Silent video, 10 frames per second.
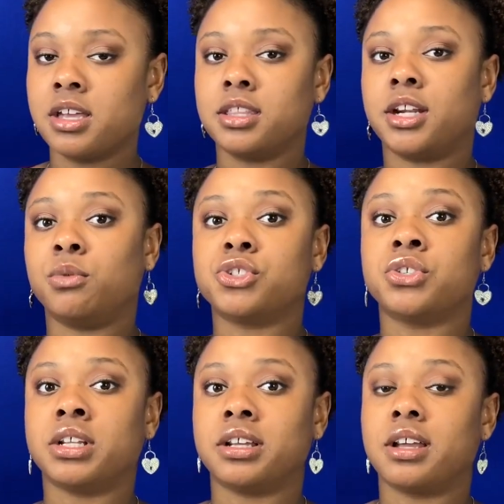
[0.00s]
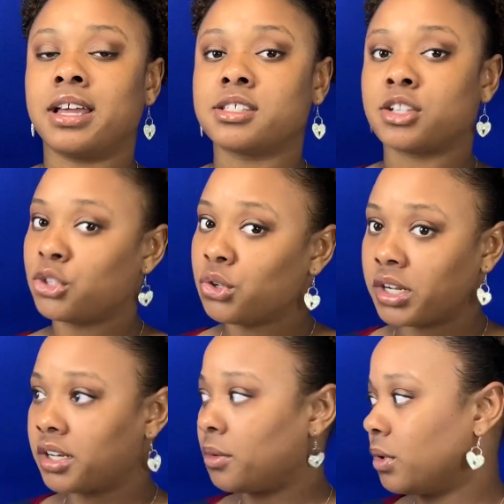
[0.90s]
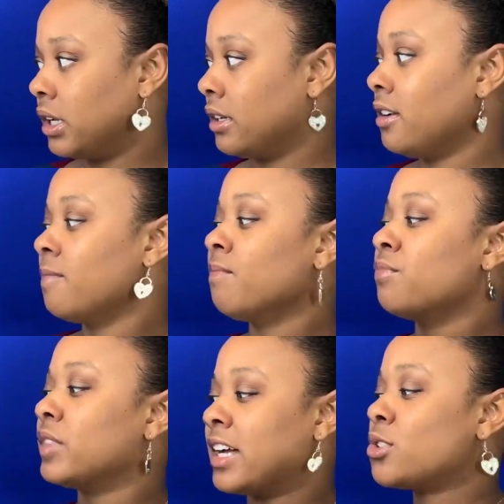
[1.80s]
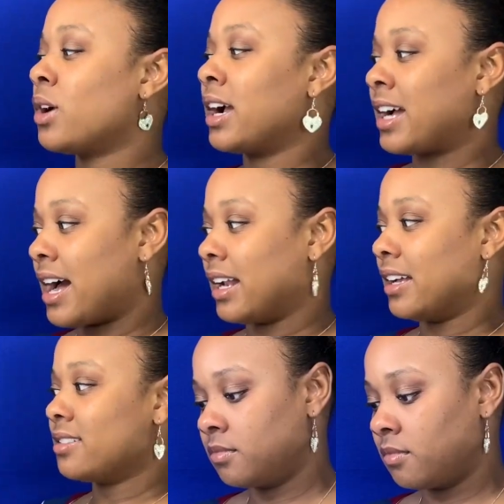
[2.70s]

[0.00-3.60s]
They don't want you to exclude anyone. That's where I got it.